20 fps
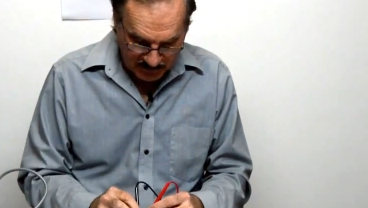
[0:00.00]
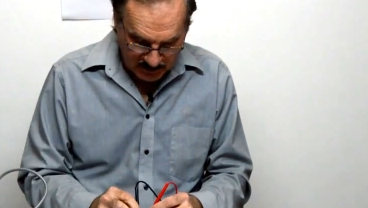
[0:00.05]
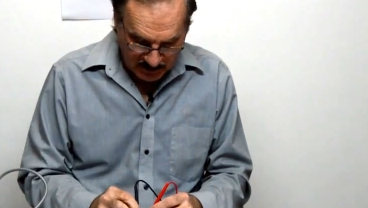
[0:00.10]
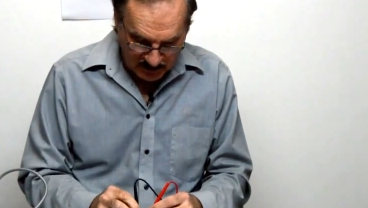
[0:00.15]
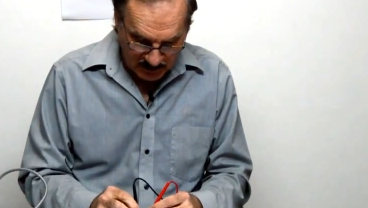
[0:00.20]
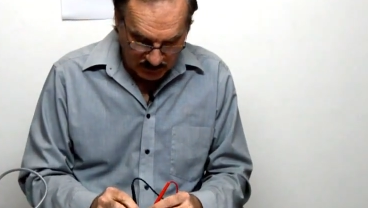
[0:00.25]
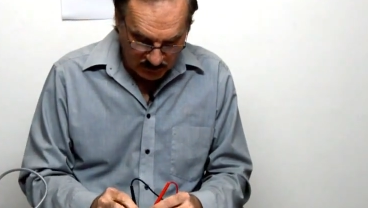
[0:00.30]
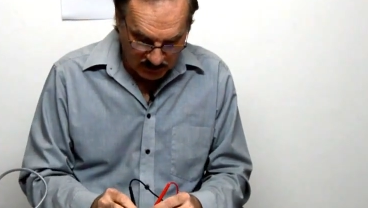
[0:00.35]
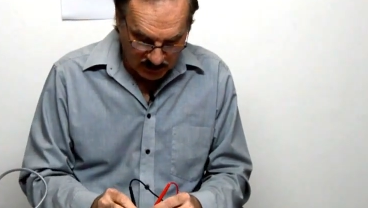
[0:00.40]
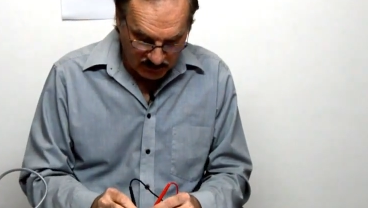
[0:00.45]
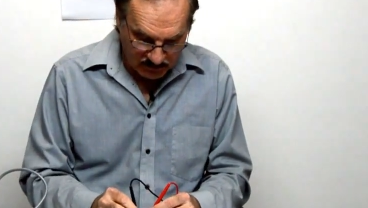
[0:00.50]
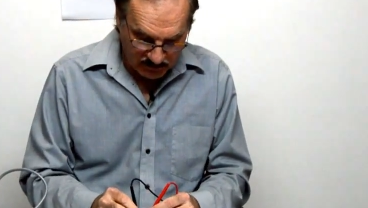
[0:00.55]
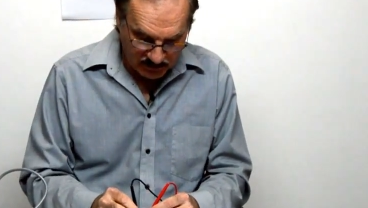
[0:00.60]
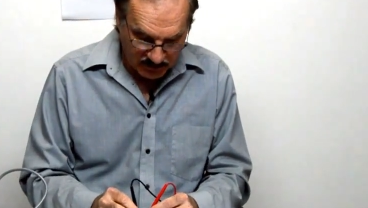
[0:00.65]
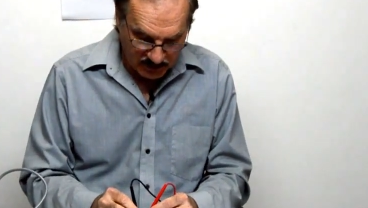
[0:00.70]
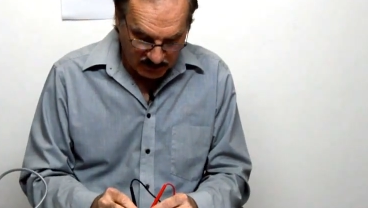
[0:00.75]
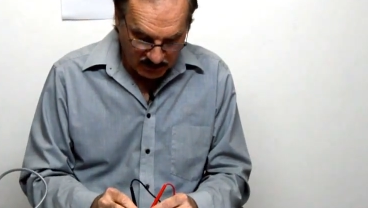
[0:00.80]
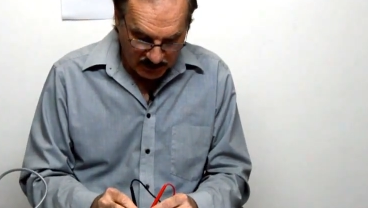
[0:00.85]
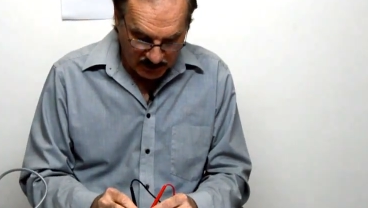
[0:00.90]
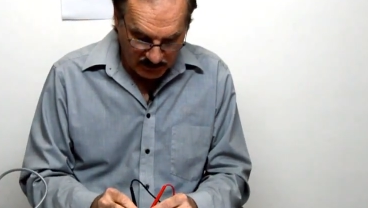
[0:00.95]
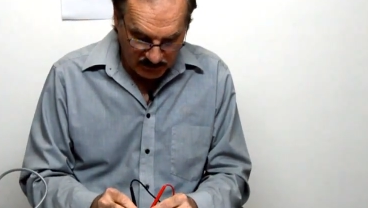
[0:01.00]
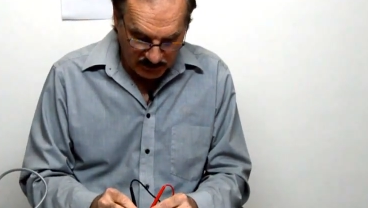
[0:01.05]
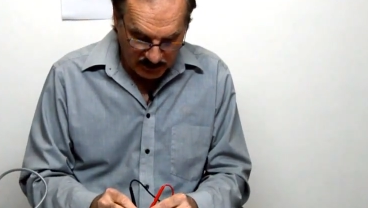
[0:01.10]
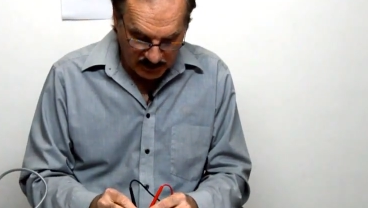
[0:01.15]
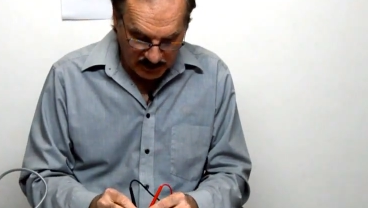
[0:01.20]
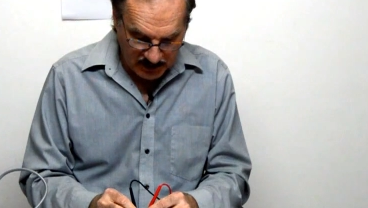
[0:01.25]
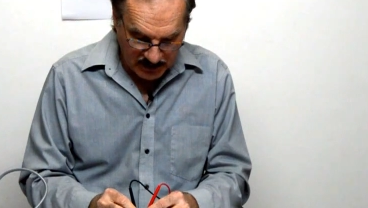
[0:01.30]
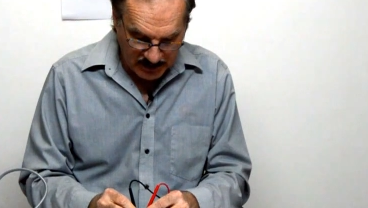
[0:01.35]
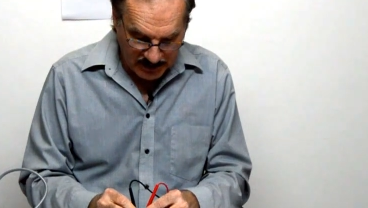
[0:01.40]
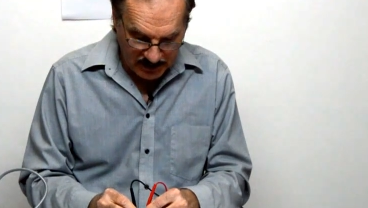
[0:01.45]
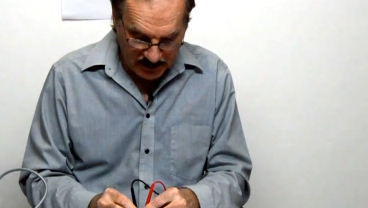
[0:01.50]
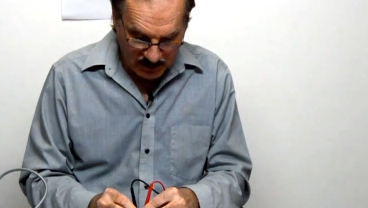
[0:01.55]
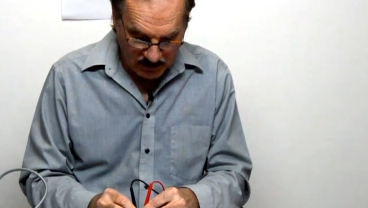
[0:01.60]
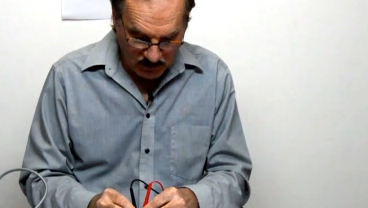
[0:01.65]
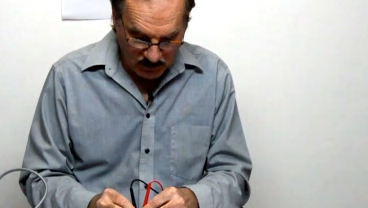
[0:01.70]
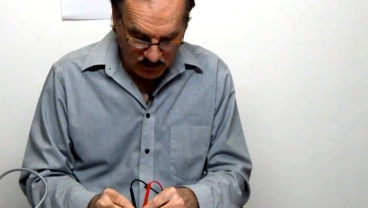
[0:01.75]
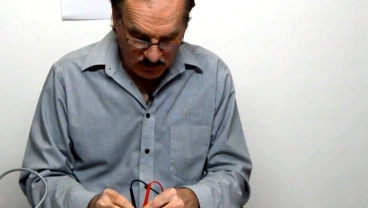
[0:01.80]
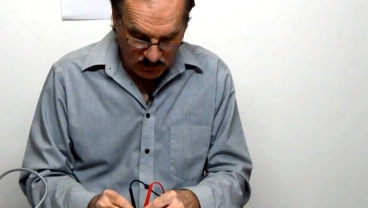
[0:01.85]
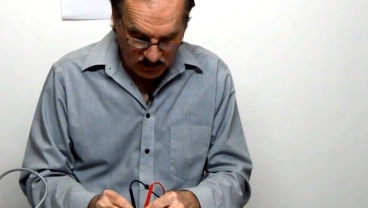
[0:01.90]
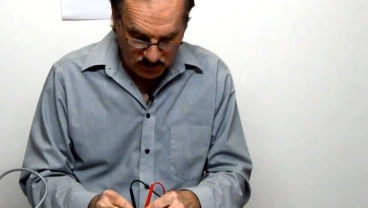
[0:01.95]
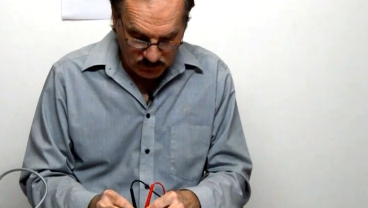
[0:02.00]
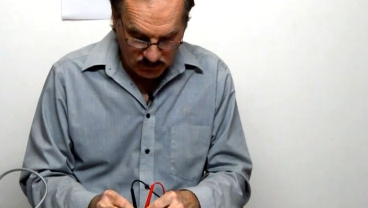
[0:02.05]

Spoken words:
And we'll go over to ground and audio,